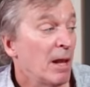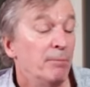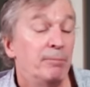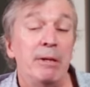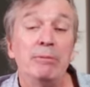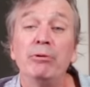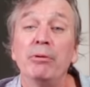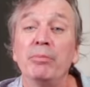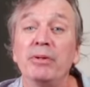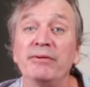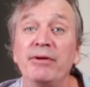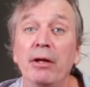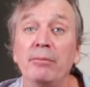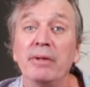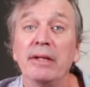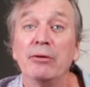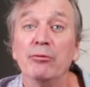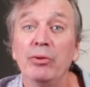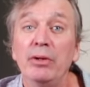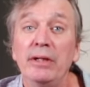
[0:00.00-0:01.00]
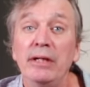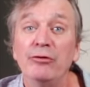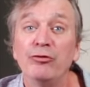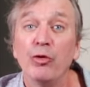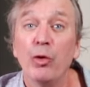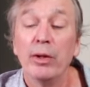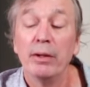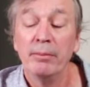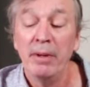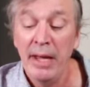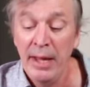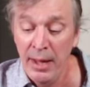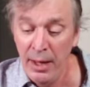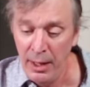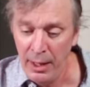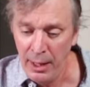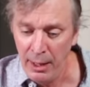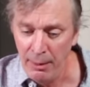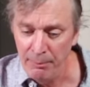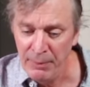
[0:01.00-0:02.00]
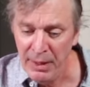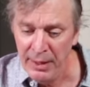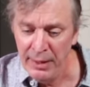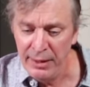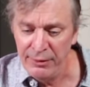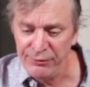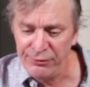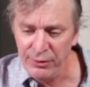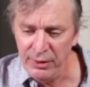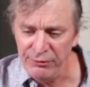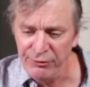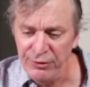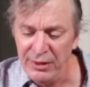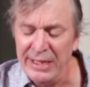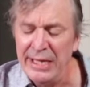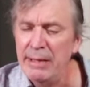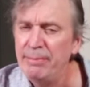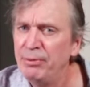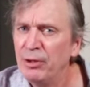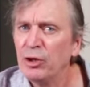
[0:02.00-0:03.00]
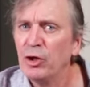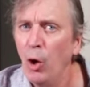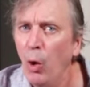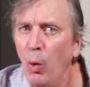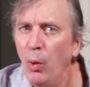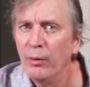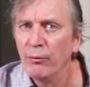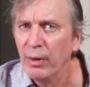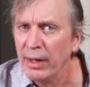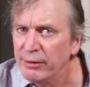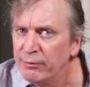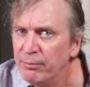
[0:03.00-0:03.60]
People have been telling me they really enjoy them. It's to keep you going, right?